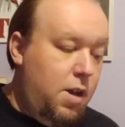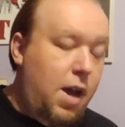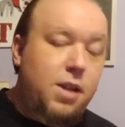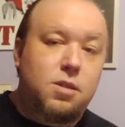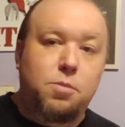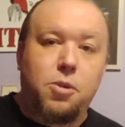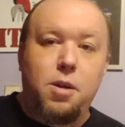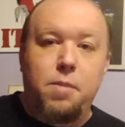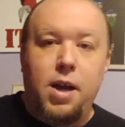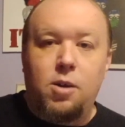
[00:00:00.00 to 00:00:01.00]
had some pretty
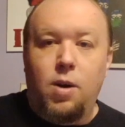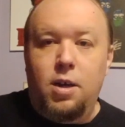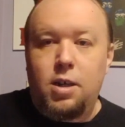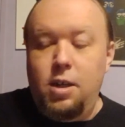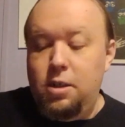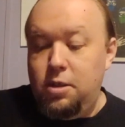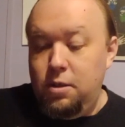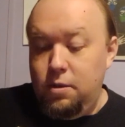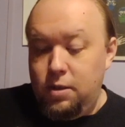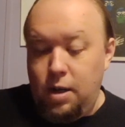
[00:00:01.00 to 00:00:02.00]
bad quality
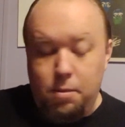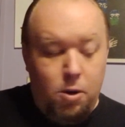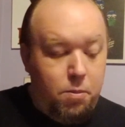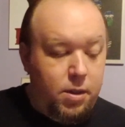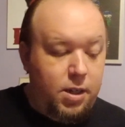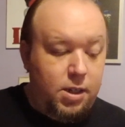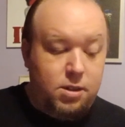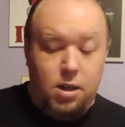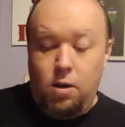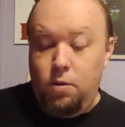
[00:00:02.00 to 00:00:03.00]
issues, and I'm hoping these
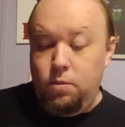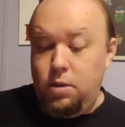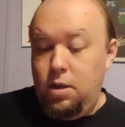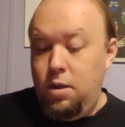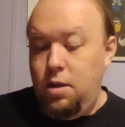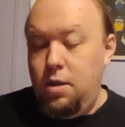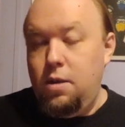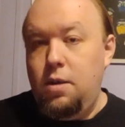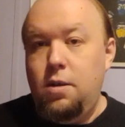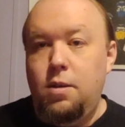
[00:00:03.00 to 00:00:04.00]
don't,
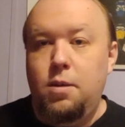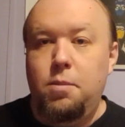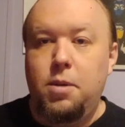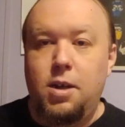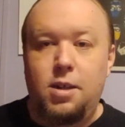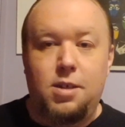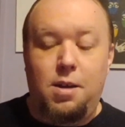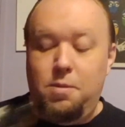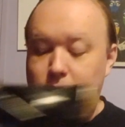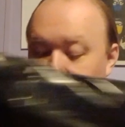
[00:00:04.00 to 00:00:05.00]
because
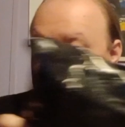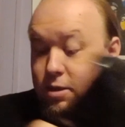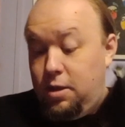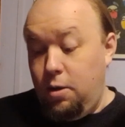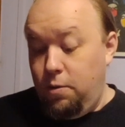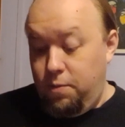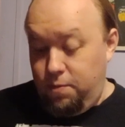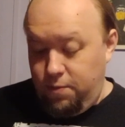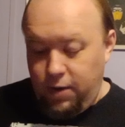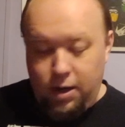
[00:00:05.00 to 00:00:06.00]
I'll be so
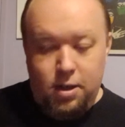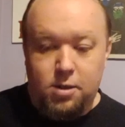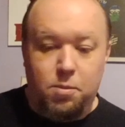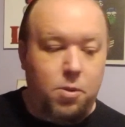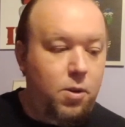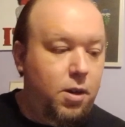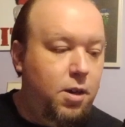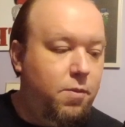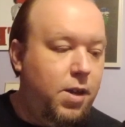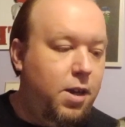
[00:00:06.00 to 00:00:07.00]
freaking disappointed
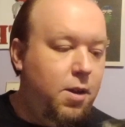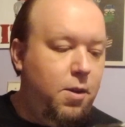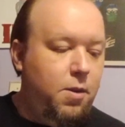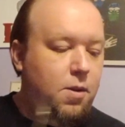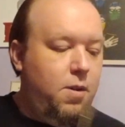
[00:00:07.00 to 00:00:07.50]
if they do.